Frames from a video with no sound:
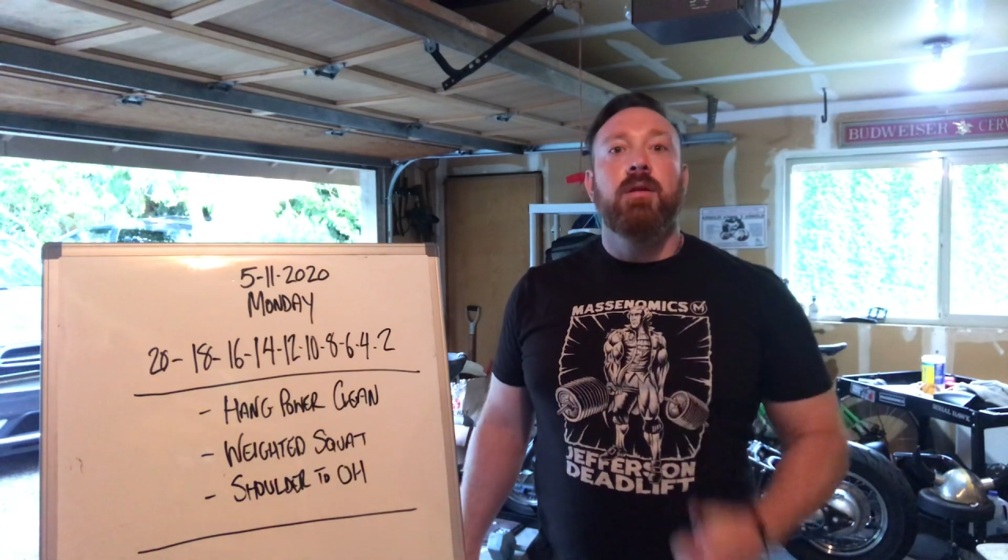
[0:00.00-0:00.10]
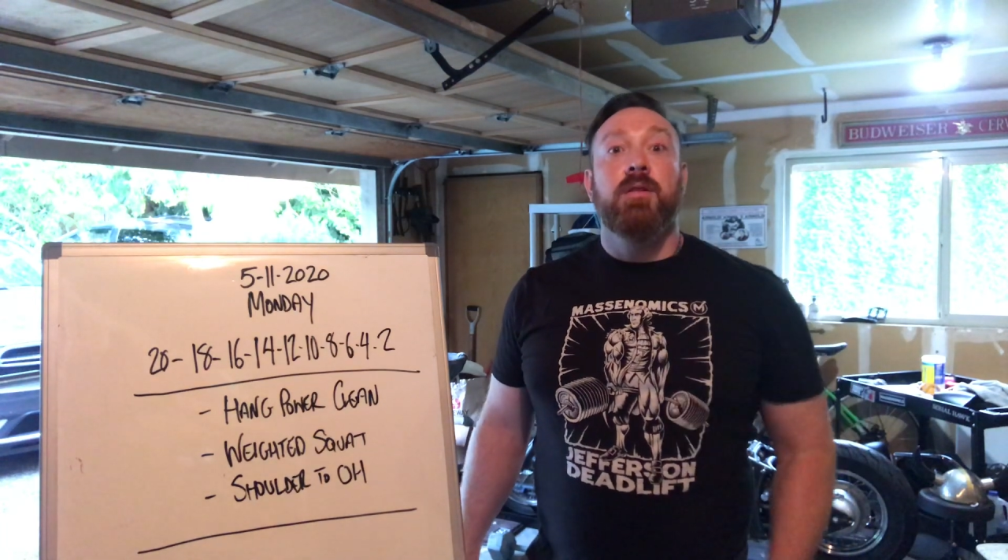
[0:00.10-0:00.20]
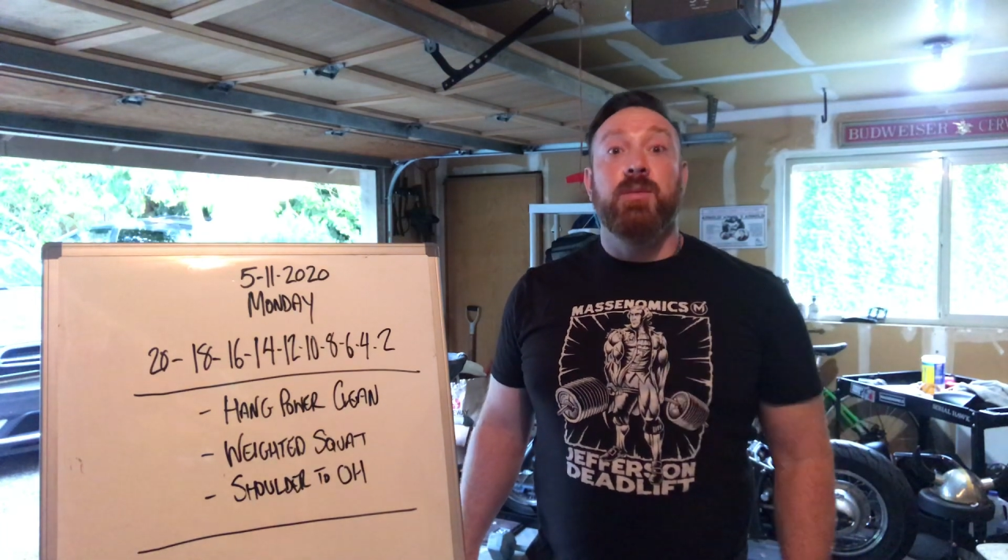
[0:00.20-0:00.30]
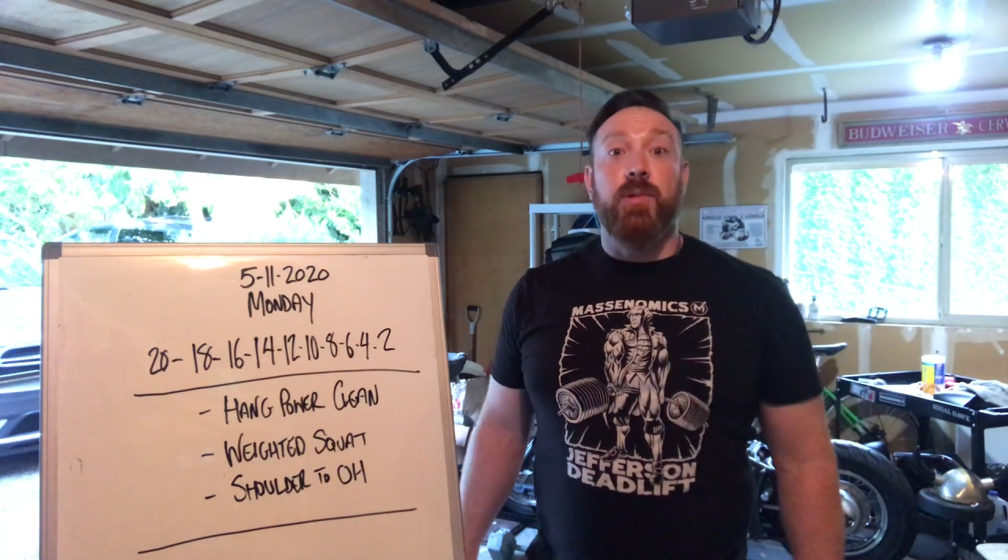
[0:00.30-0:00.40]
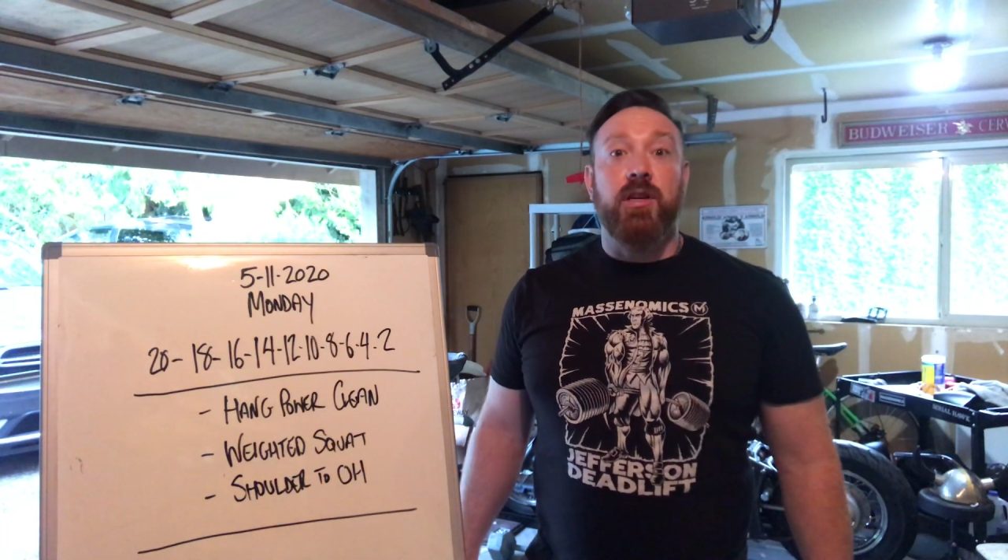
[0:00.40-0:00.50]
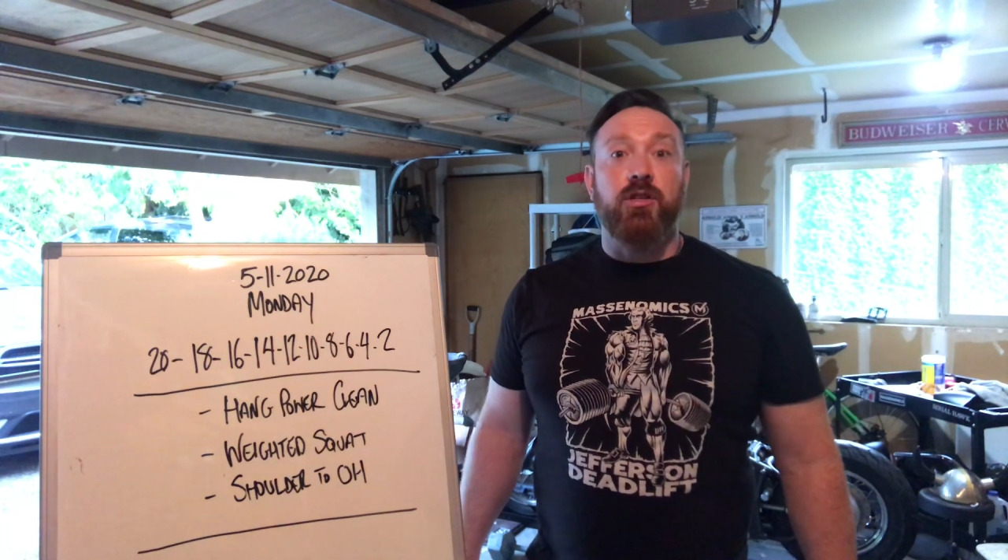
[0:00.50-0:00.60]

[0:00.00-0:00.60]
split